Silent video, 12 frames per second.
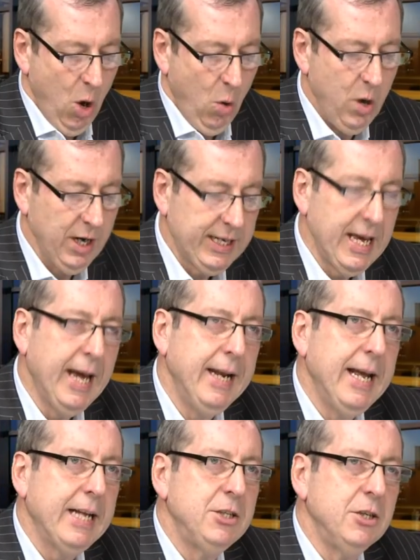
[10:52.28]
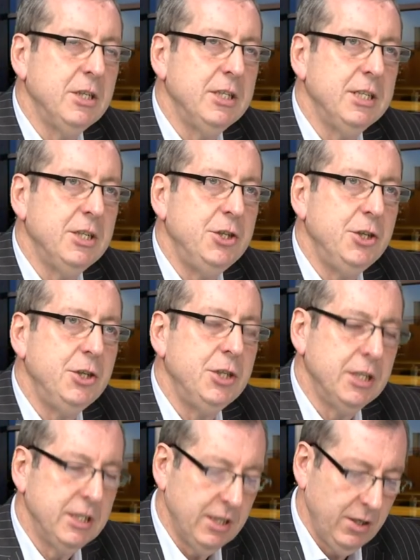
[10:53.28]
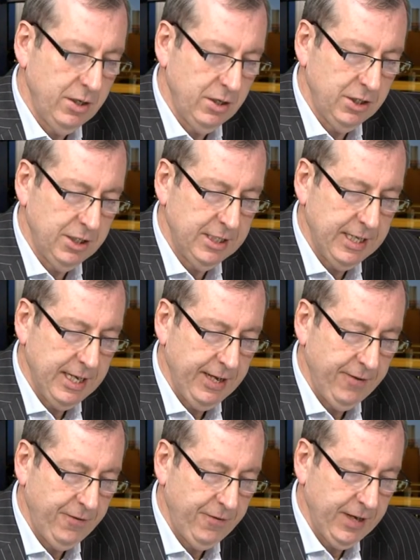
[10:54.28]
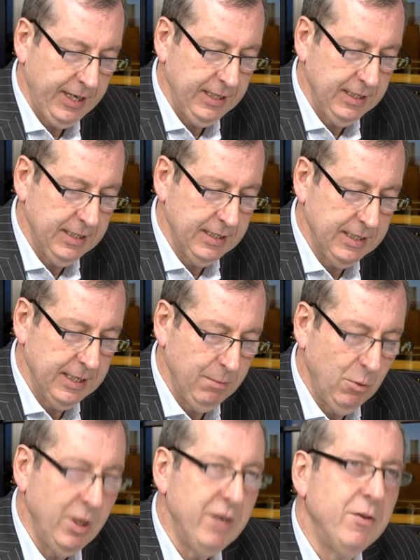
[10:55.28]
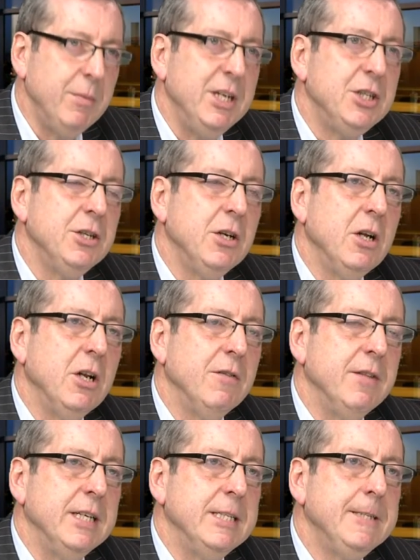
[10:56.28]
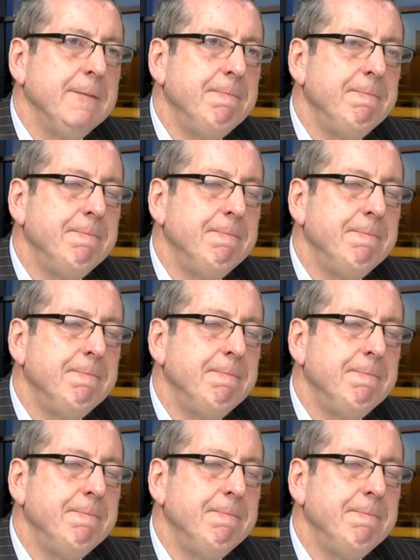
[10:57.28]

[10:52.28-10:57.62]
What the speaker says: Where can lecturers, institutions and others find more information on all of this?